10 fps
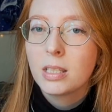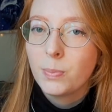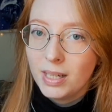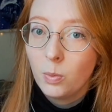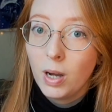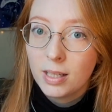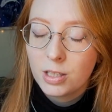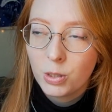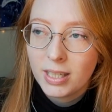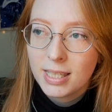it's been a while,
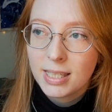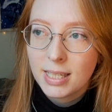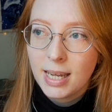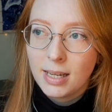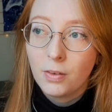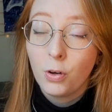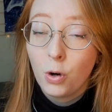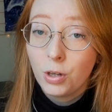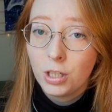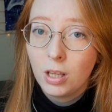as you can see, and I
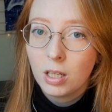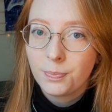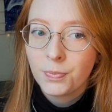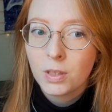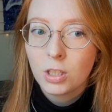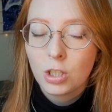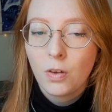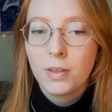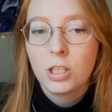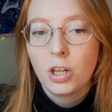forgot a lot.
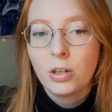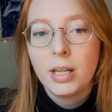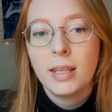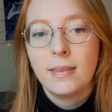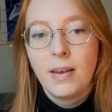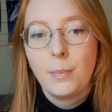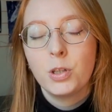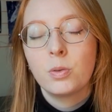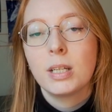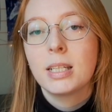So the story in the
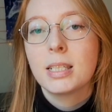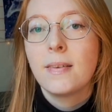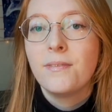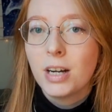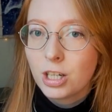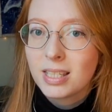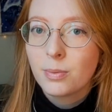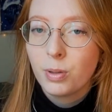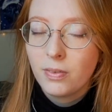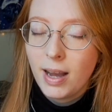webtoon is a very
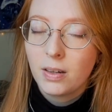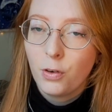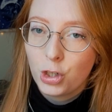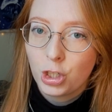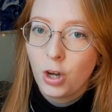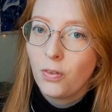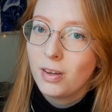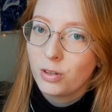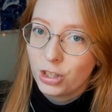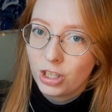simplified version of
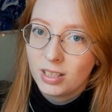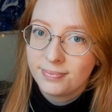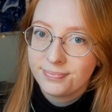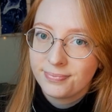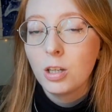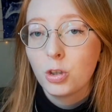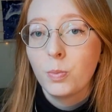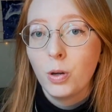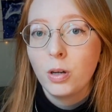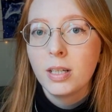the original. To
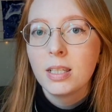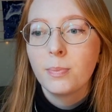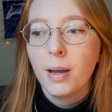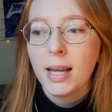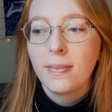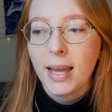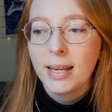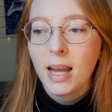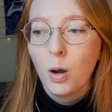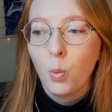be honest, back
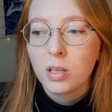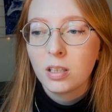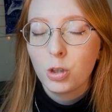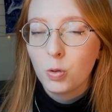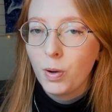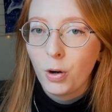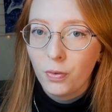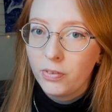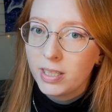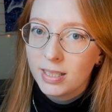then I wasn't super
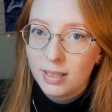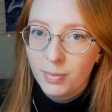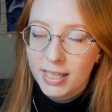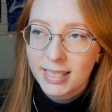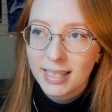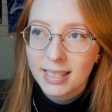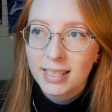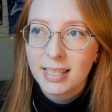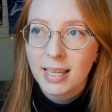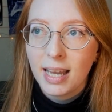confident in my
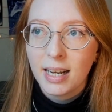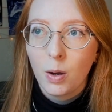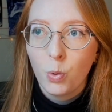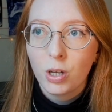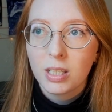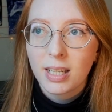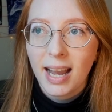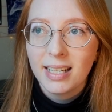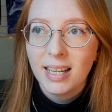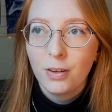skills and I was
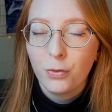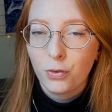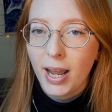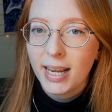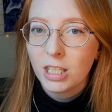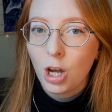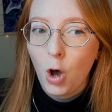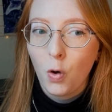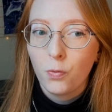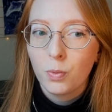kinda afraid
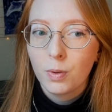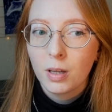of